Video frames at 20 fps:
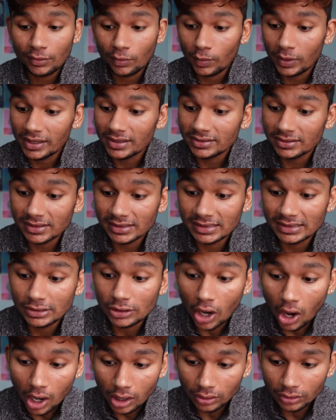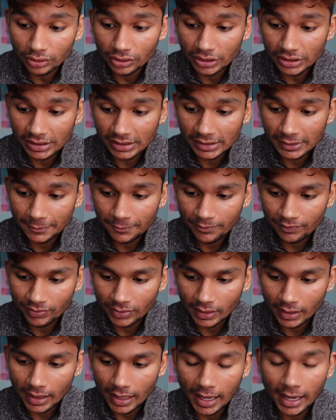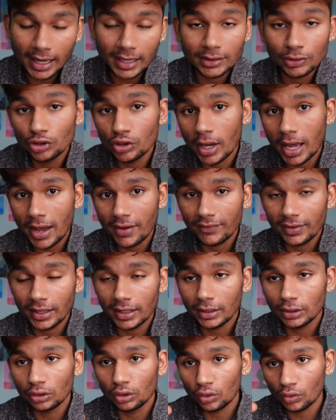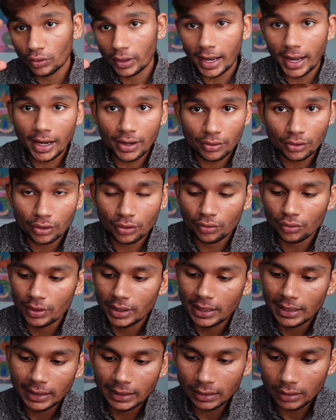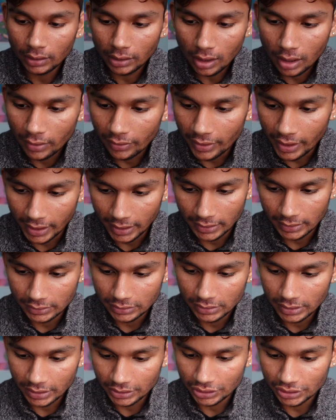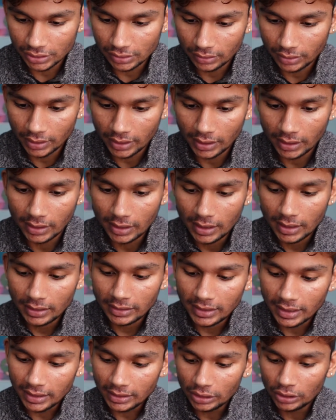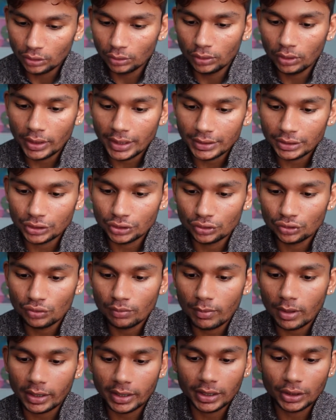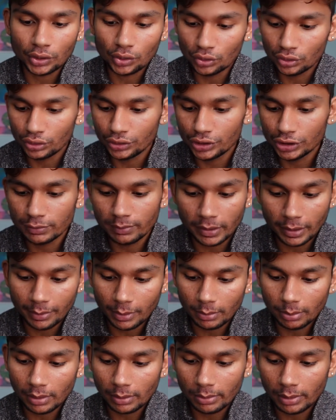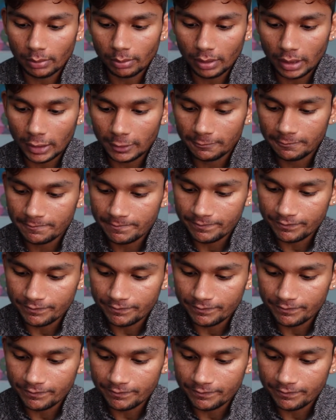Where it says dollars and you have a lower arrow, click on that section, okay? Then you'll get to market orders, blah, blah, blah, blah, blah.